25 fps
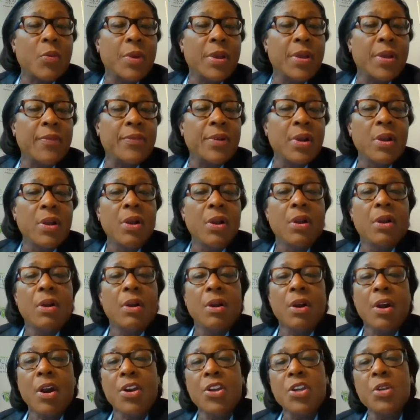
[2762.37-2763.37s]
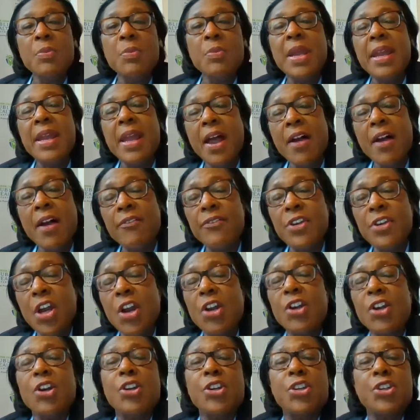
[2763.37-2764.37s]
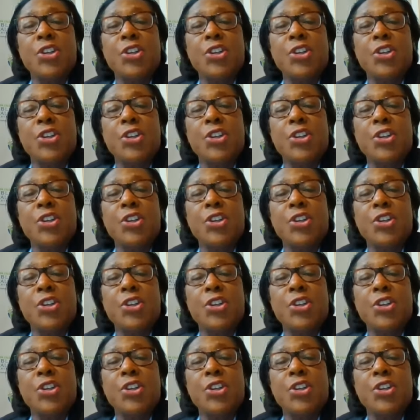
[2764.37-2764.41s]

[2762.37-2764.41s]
with, or you may have younger